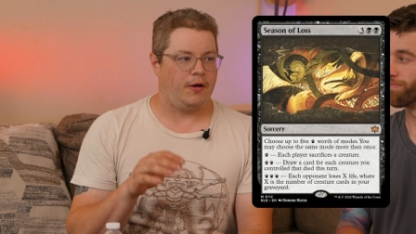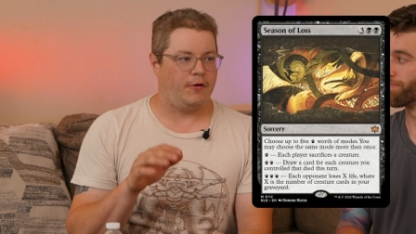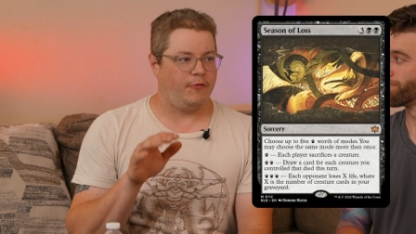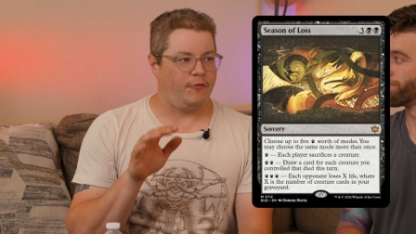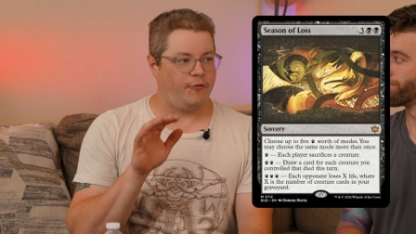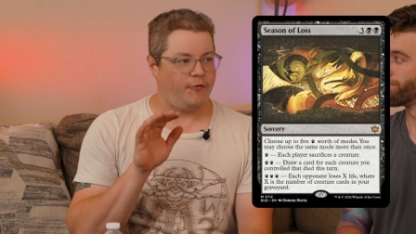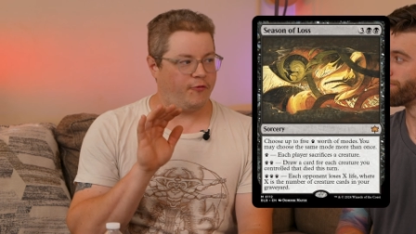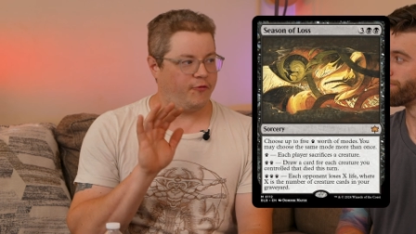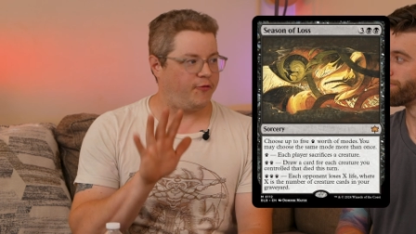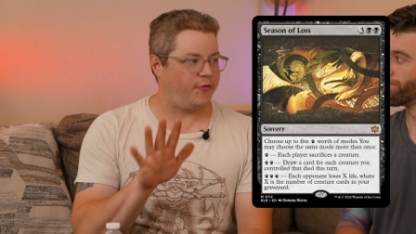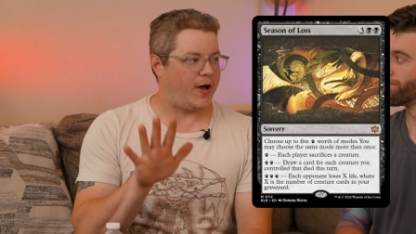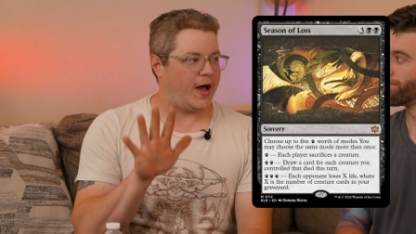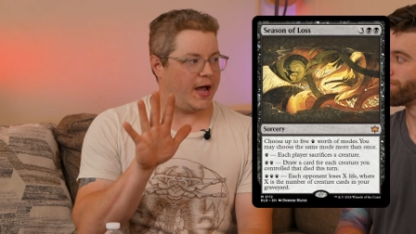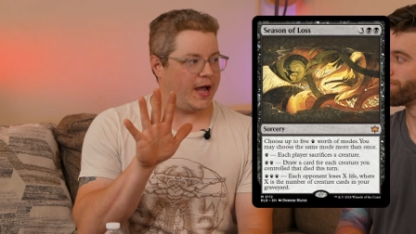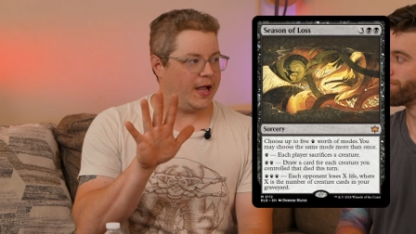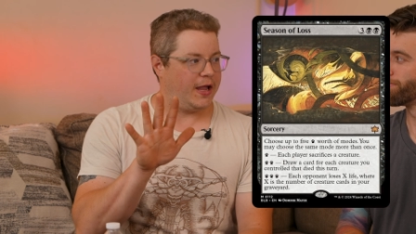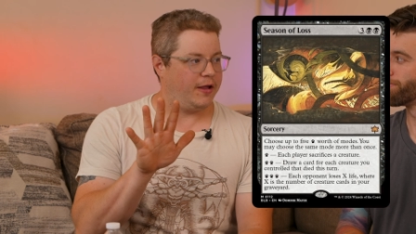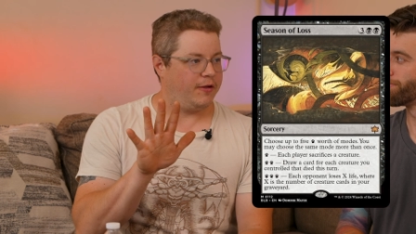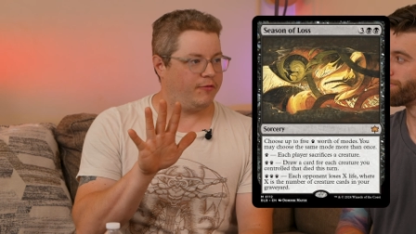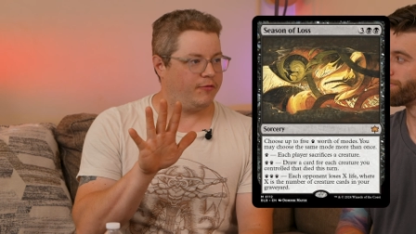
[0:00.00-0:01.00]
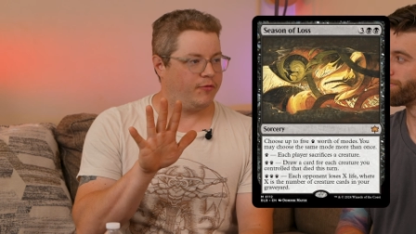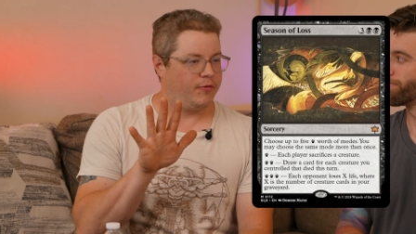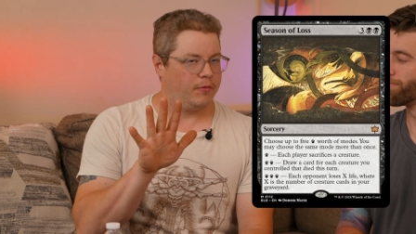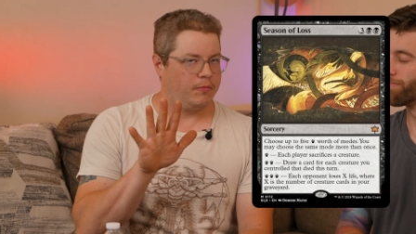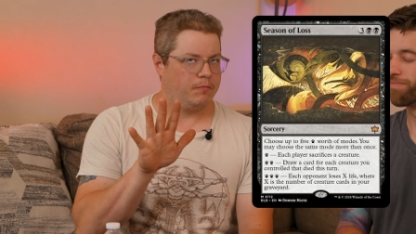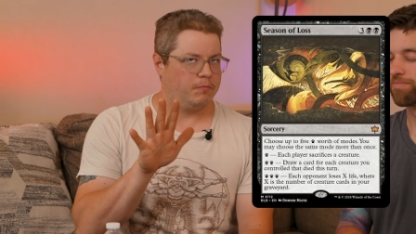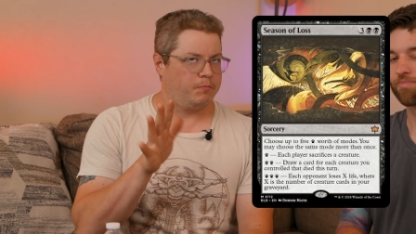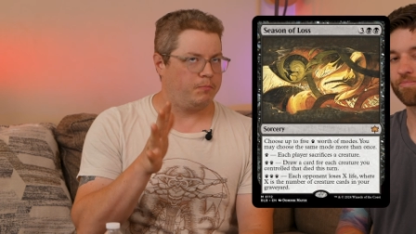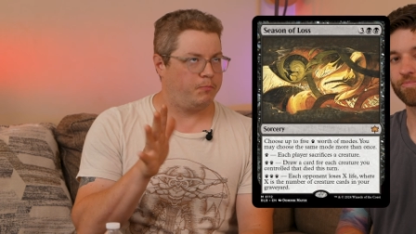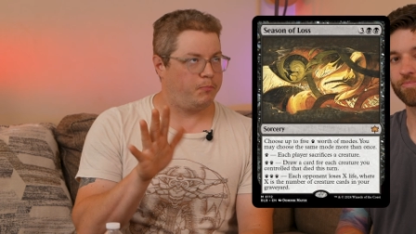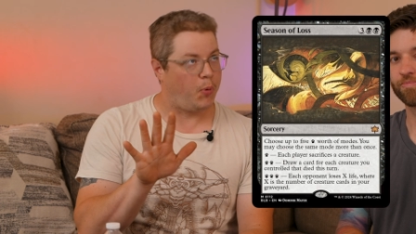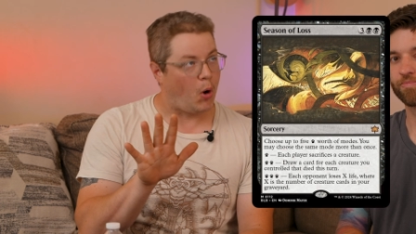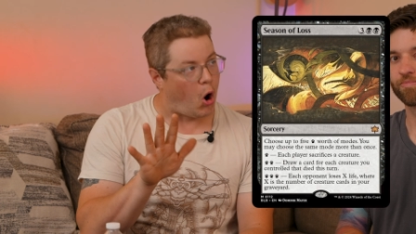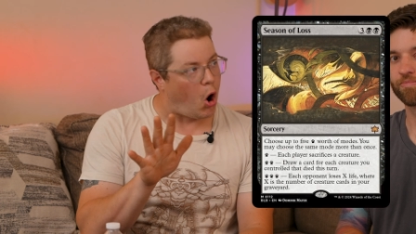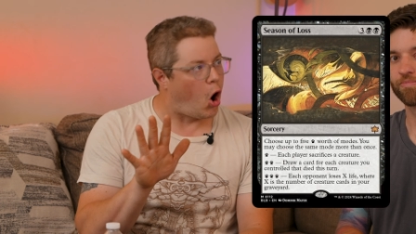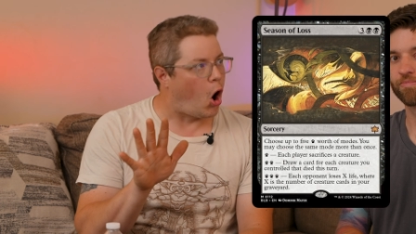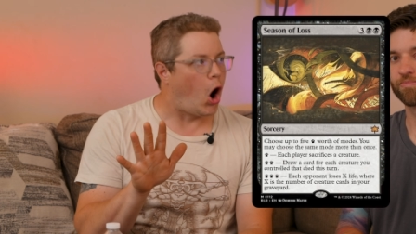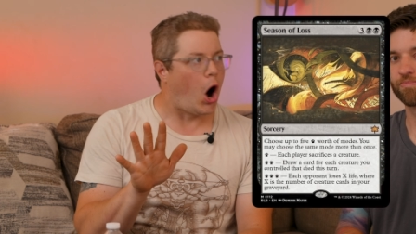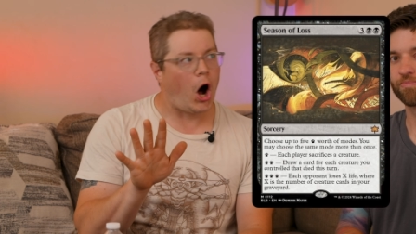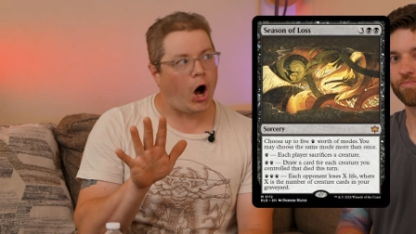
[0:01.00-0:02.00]
5
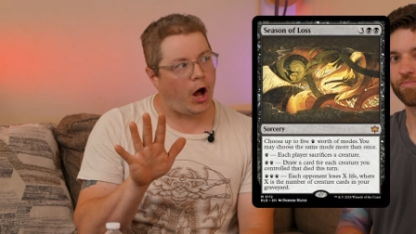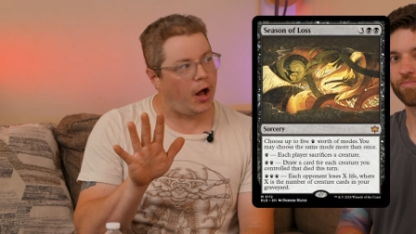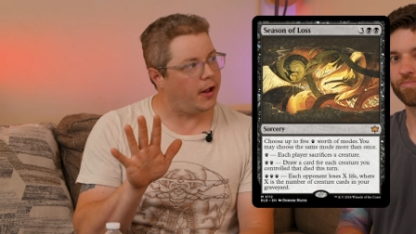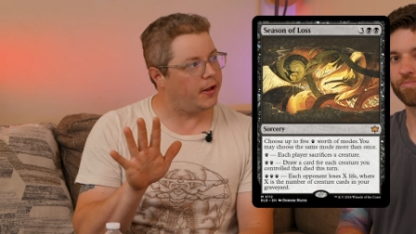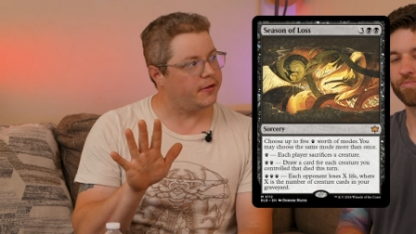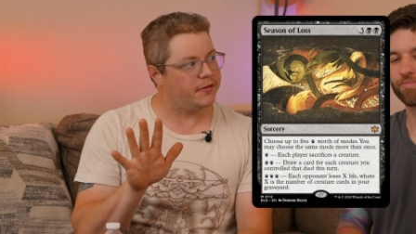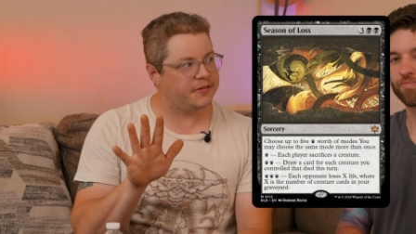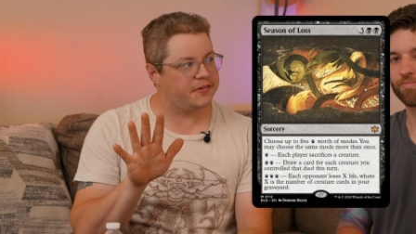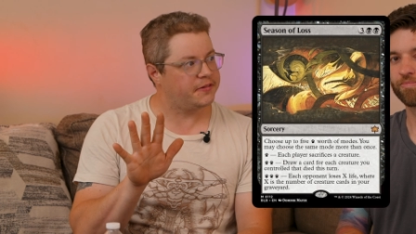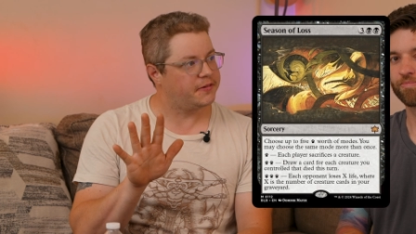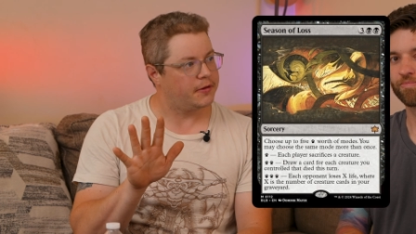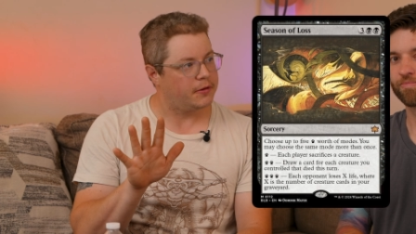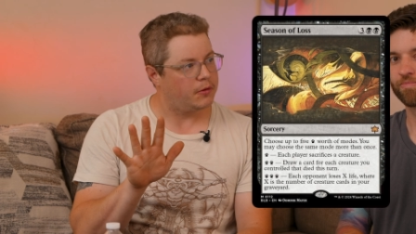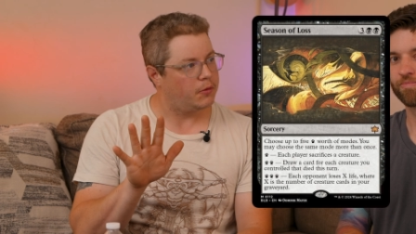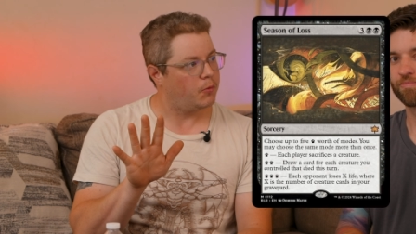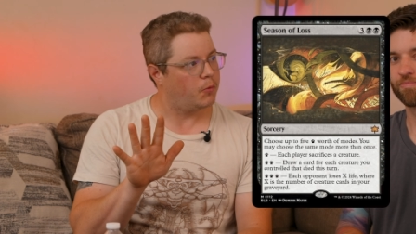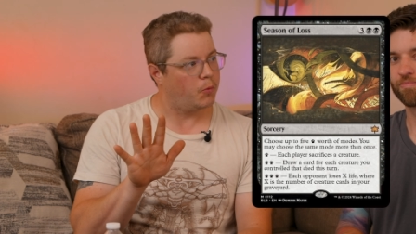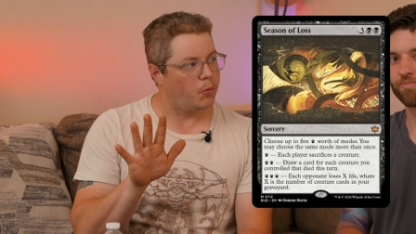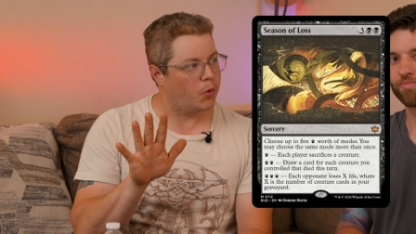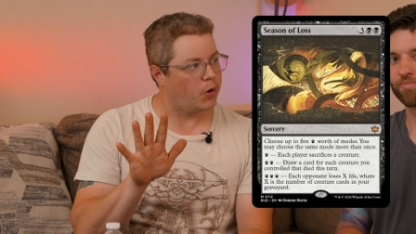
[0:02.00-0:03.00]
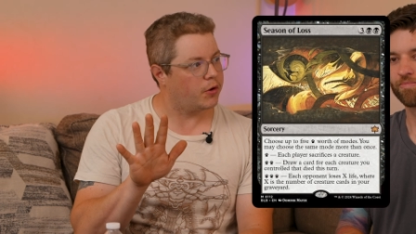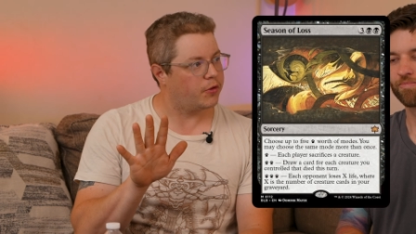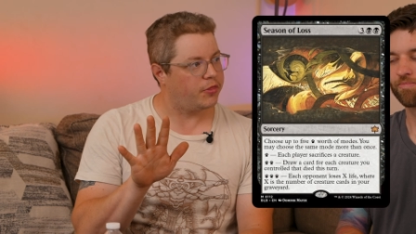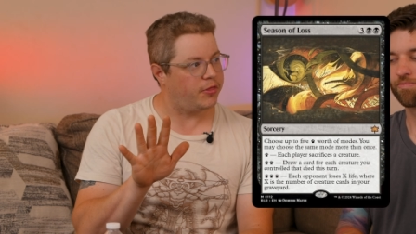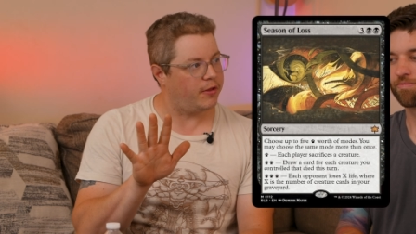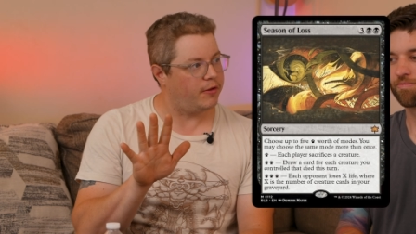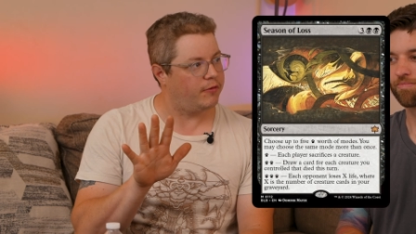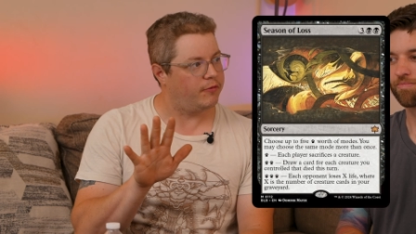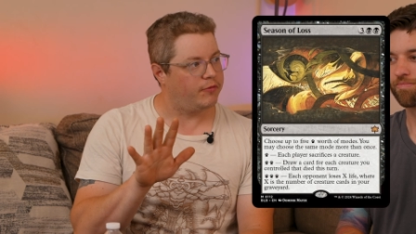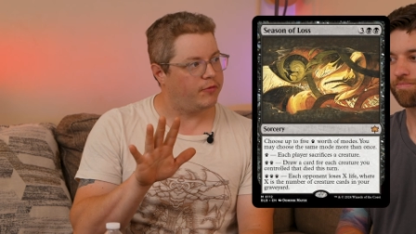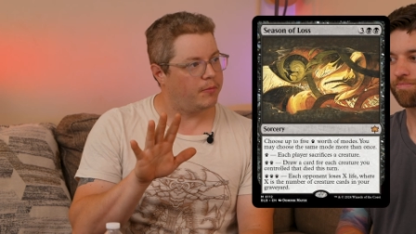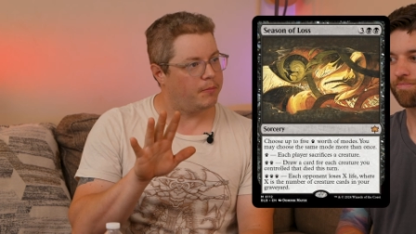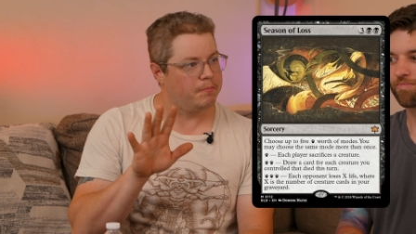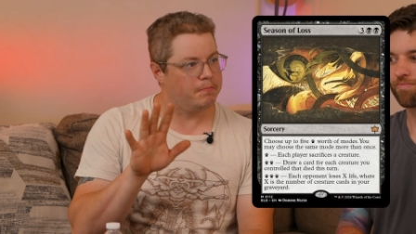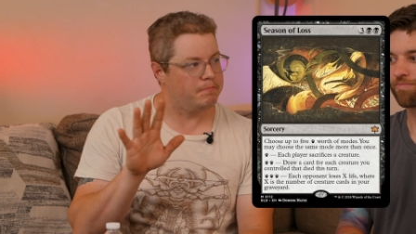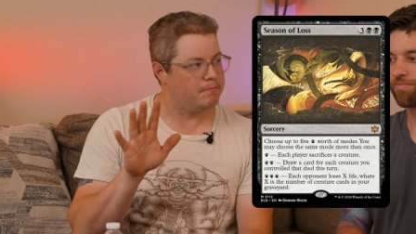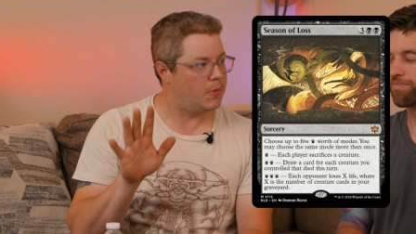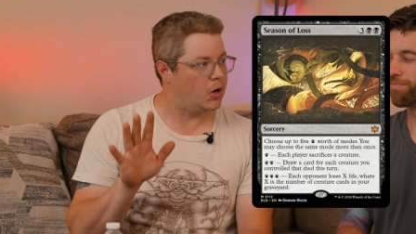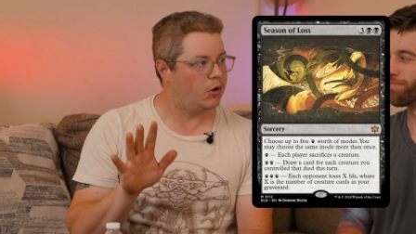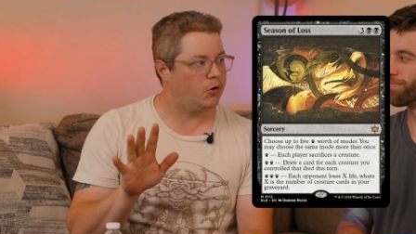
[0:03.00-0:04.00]
paws worth of
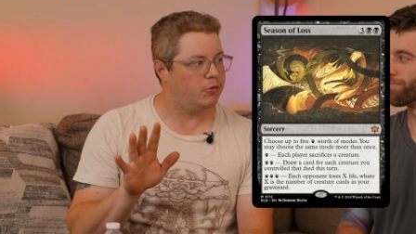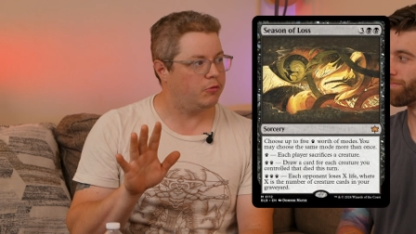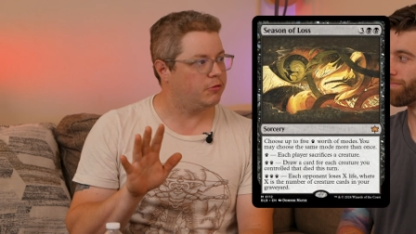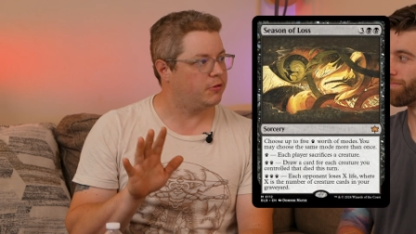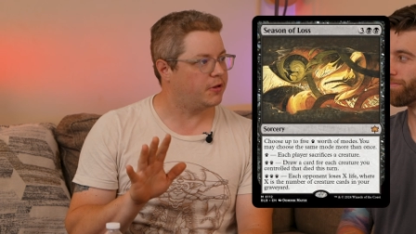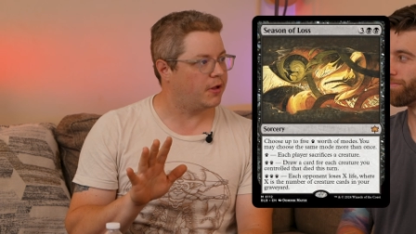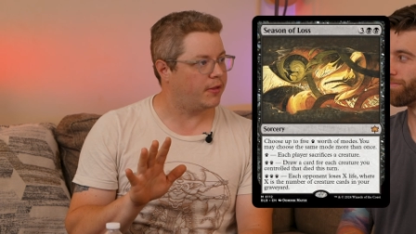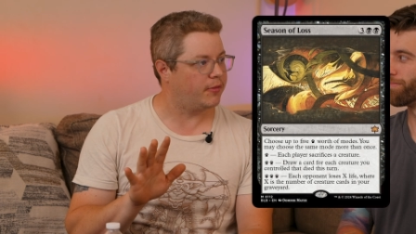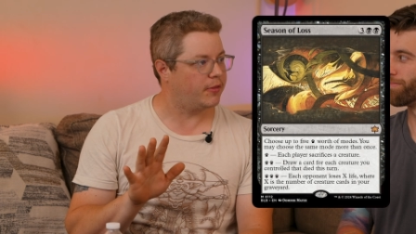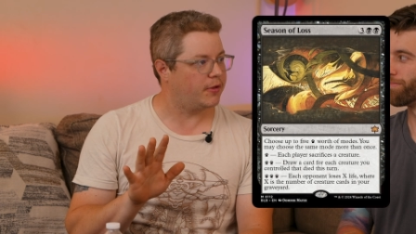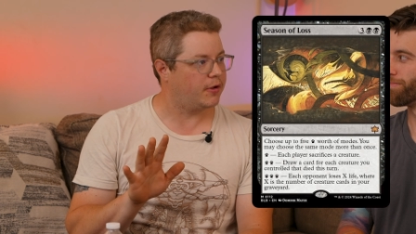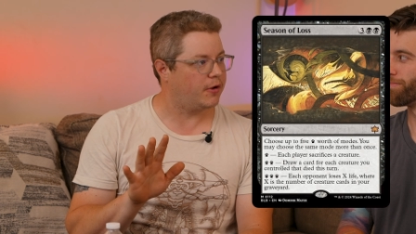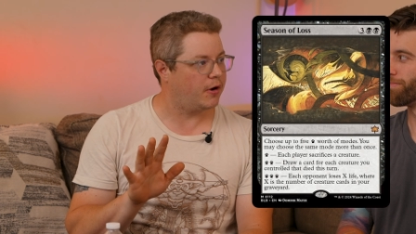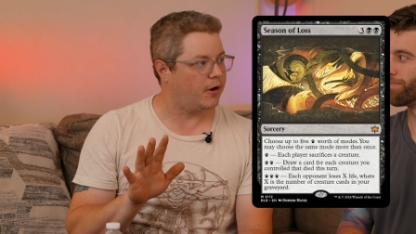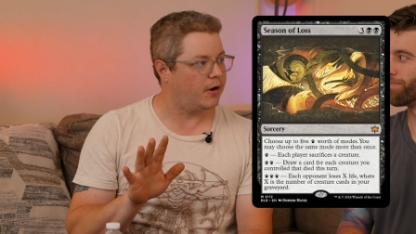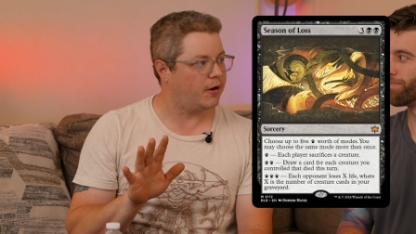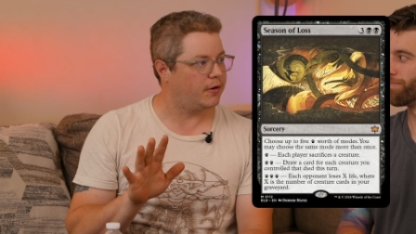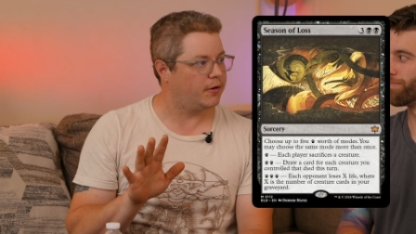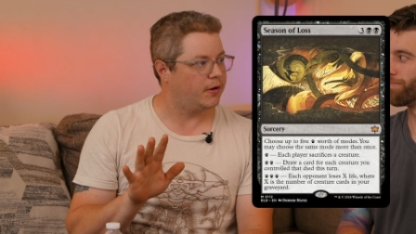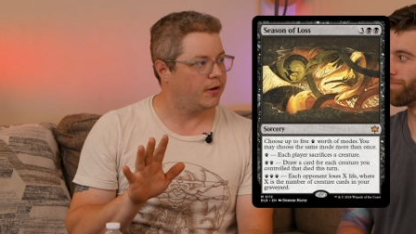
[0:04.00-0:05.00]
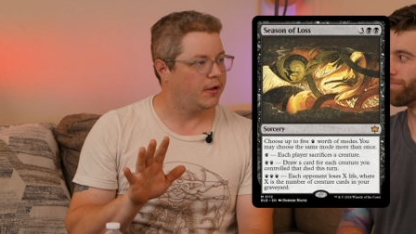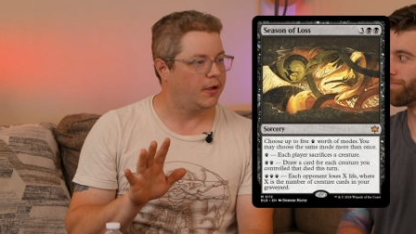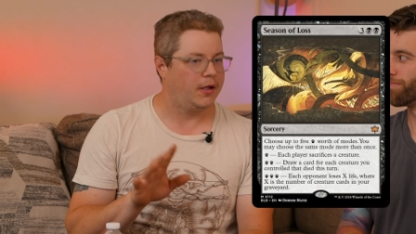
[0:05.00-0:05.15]
modes on the card,